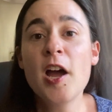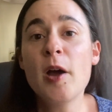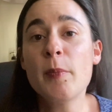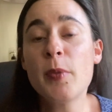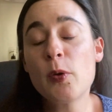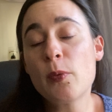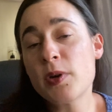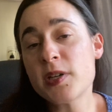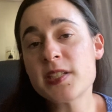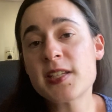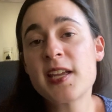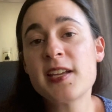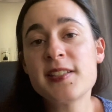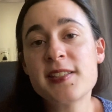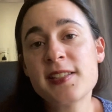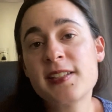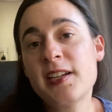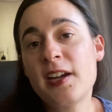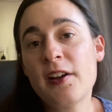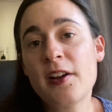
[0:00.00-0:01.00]
But worst case
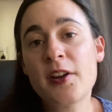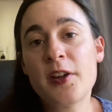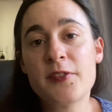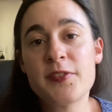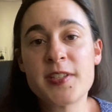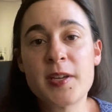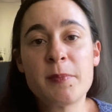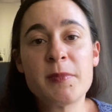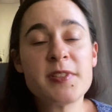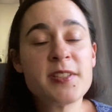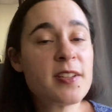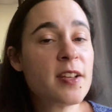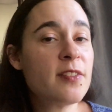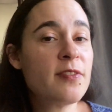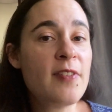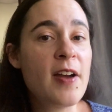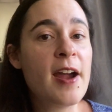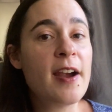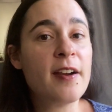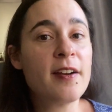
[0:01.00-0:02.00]
scenario, if someone's on
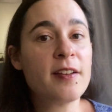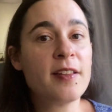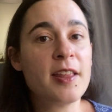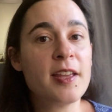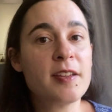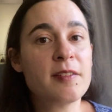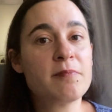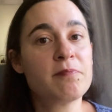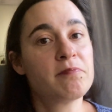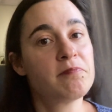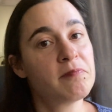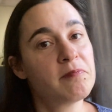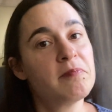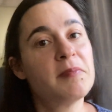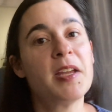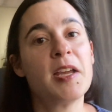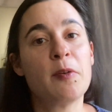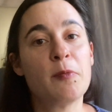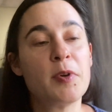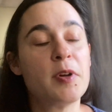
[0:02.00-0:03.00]
fire, like,
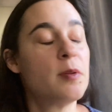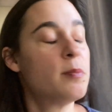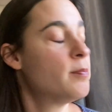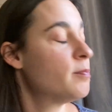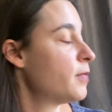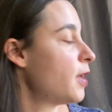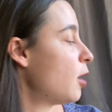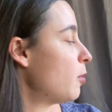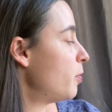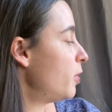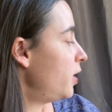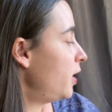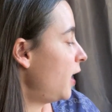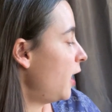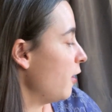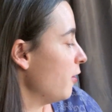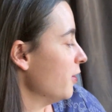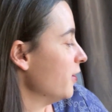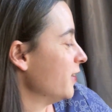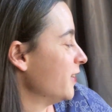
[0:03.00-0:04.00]
it will help put it
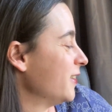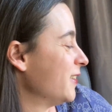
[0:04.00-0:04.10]
out.